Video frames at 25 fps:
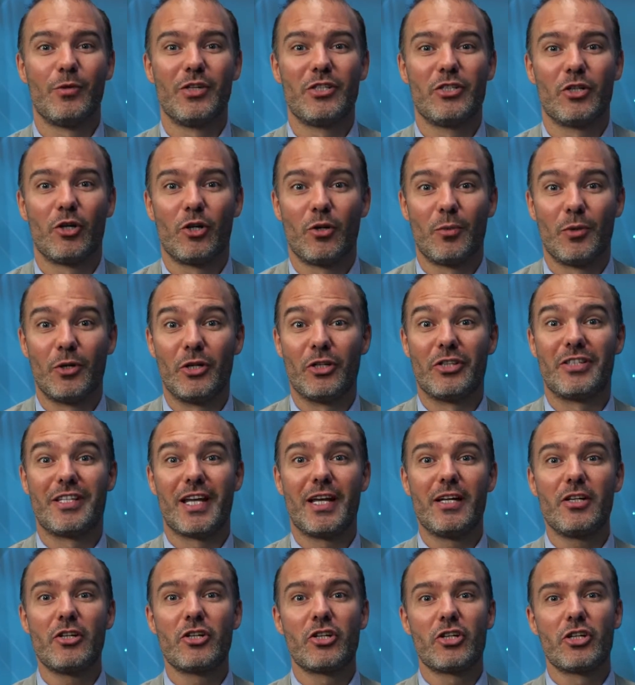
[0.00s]
we talk about the
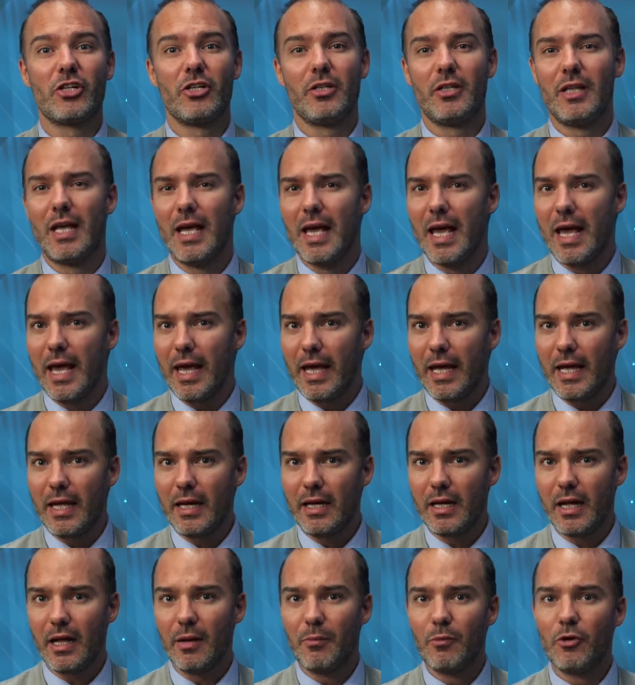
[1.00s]
tension
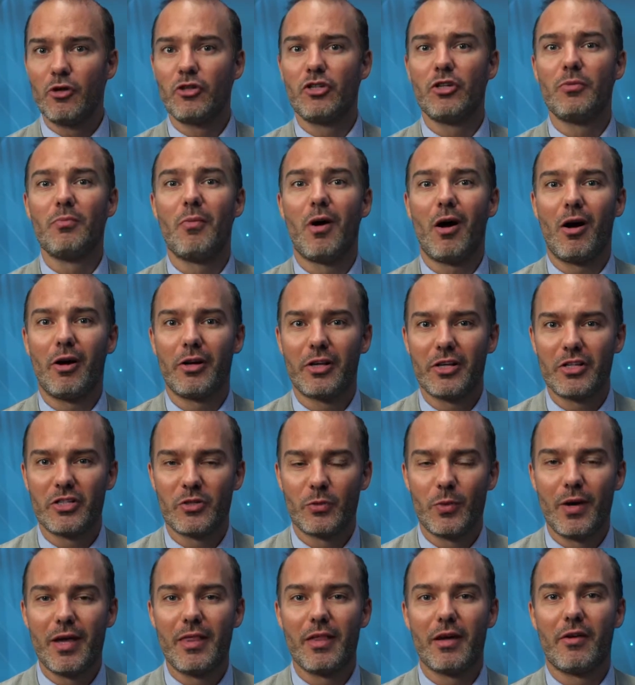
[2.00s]
in emerging
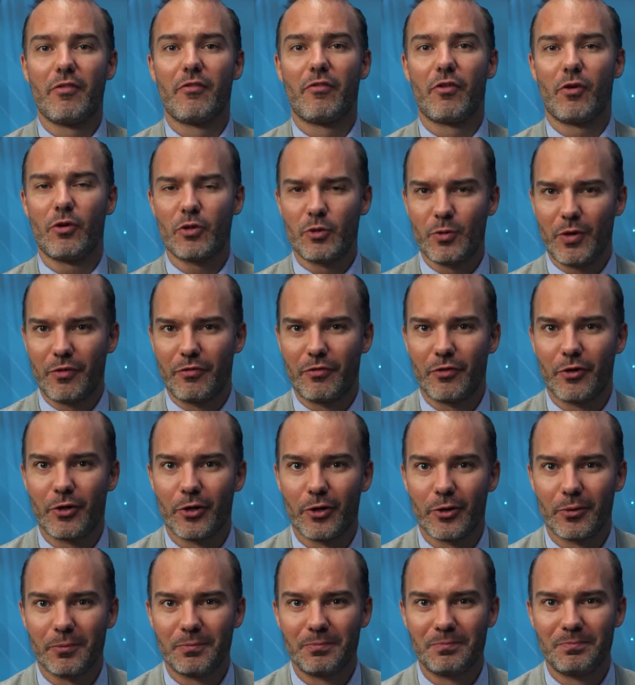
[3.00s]
markets with François
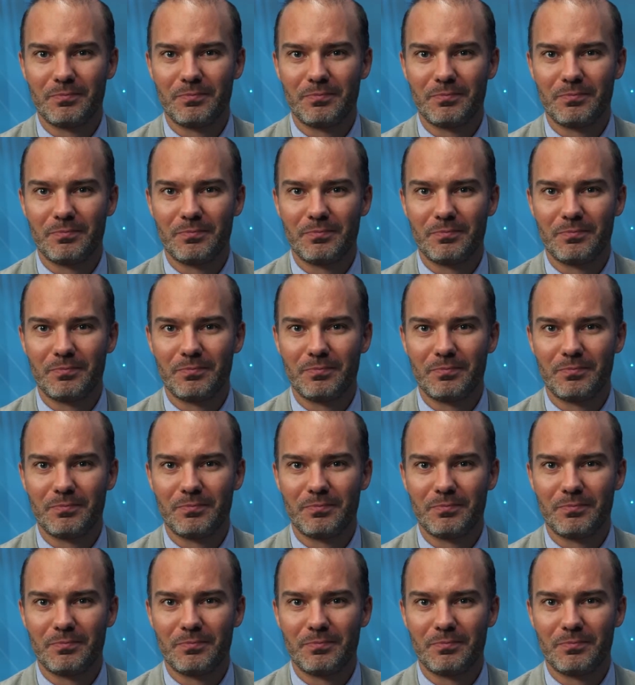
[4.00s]
Faure.